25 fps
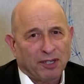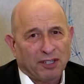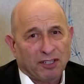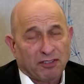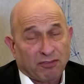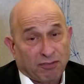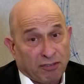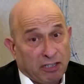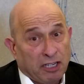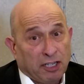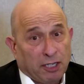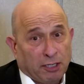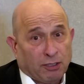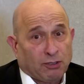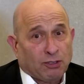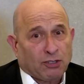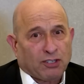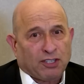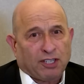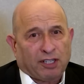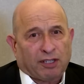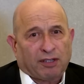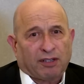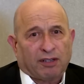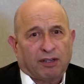It's really
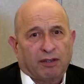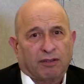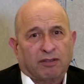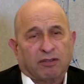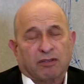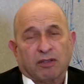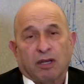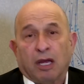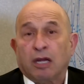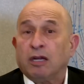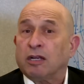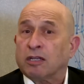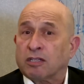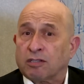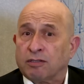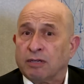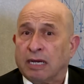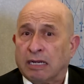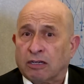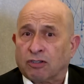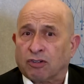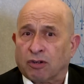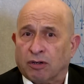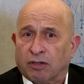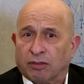interesting, and it's
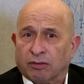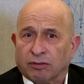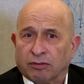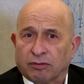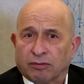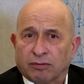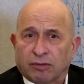natural.